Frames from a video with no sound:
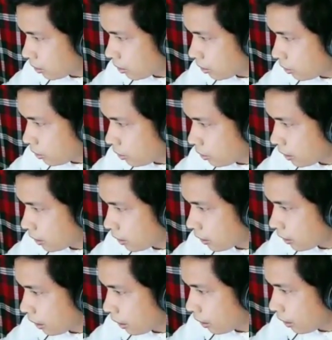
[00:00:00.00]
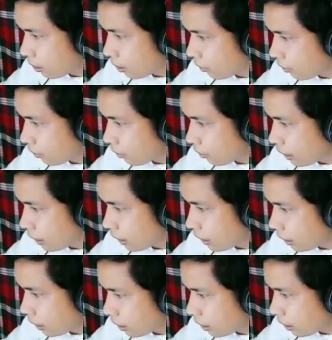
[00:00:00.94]
using the aid of the
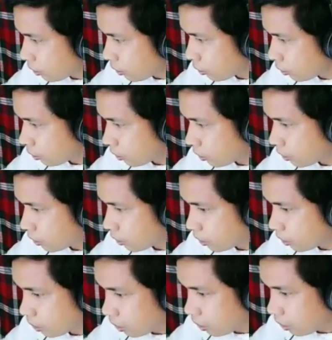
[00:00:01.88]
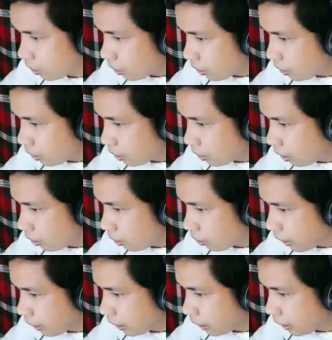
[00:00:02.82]
tools. Now
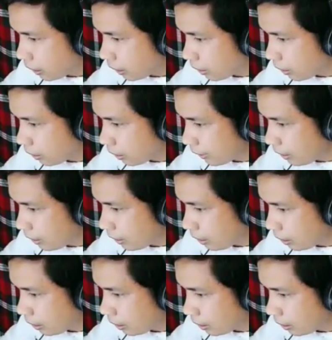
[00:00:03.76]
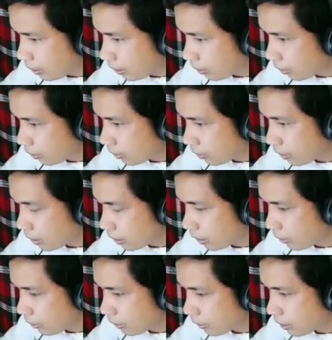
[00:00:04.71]
locating 9 on the
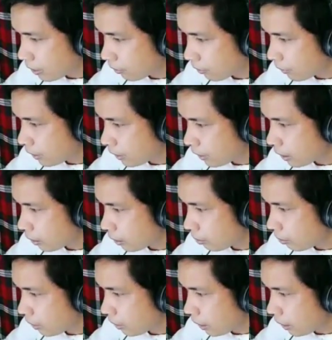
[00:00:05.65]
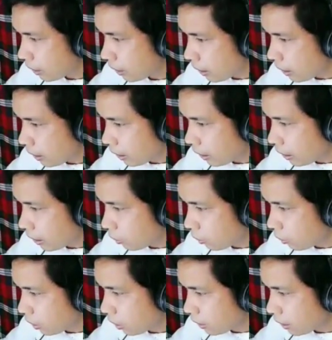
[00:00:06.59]
degrees of freedom and
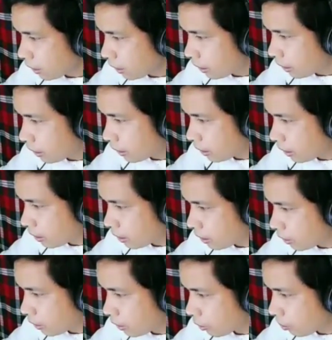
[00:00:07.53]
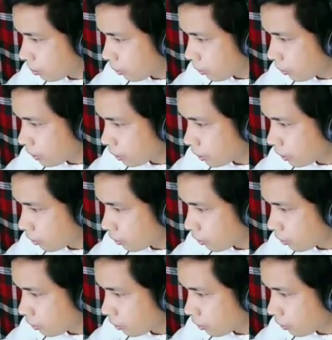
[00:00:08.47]
one tail that is 0.05.